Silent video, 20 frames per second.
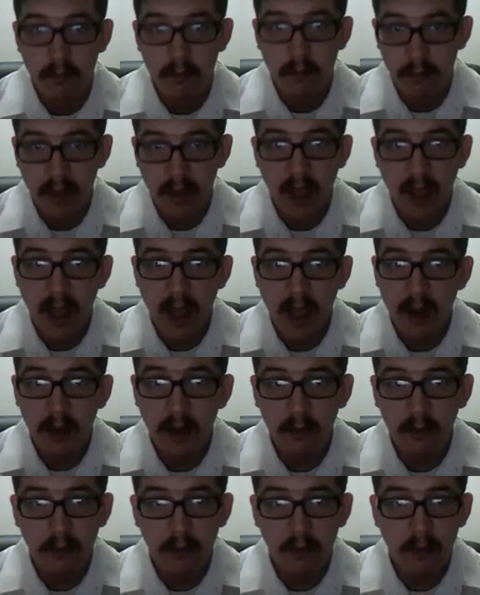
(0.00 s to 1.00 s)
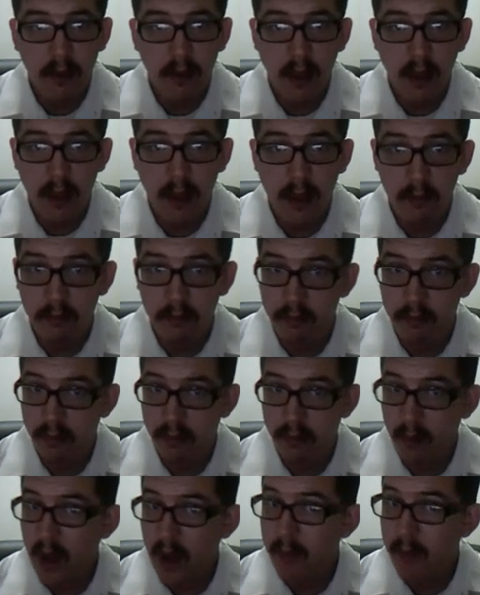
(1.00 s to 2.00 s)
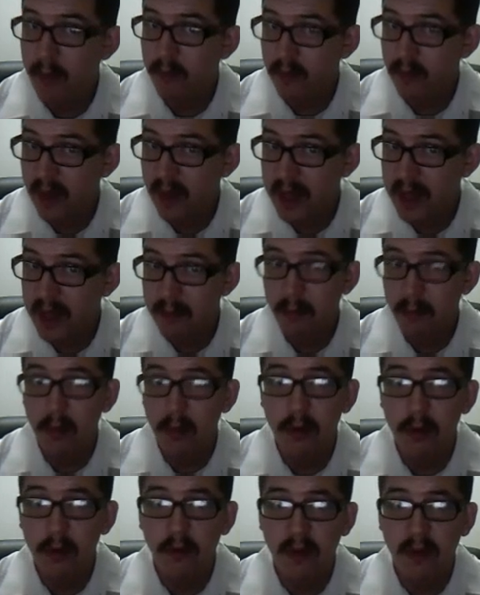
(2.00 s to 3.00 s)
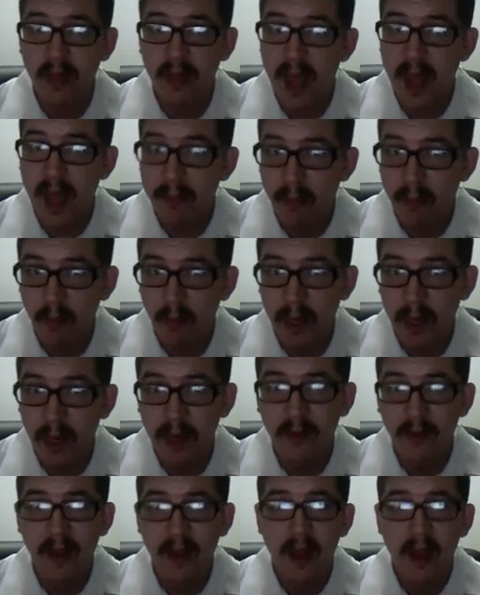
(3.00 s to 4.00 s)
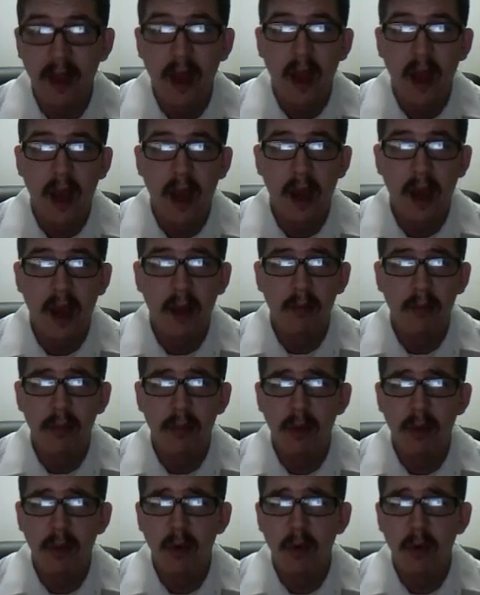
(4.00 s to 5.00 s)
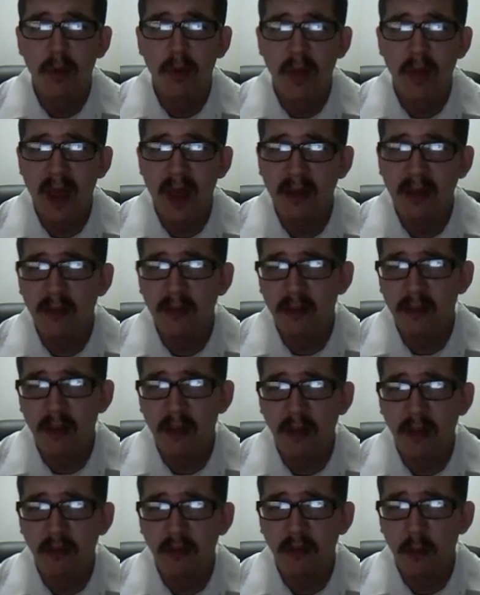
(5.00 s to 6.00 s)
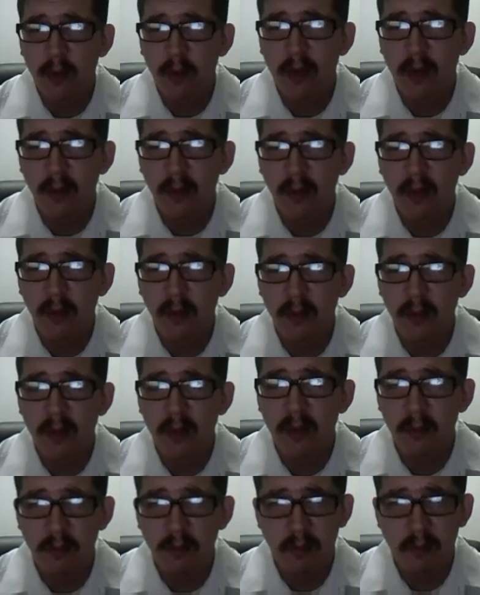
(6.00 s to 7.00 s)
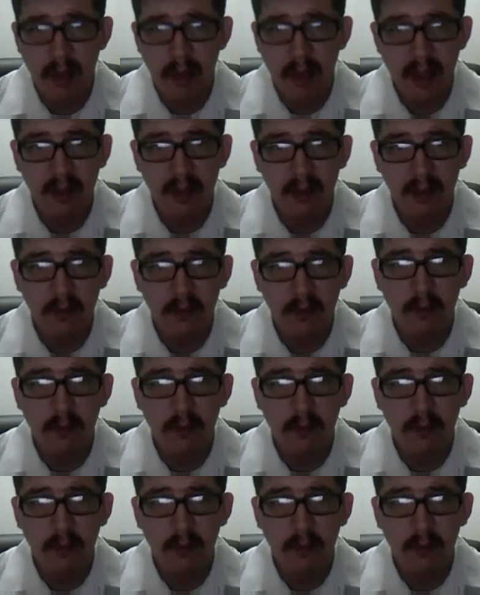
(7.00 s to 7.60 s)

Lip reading: mechanics, perhaps game books at that point, though that discussion will come a little bit in this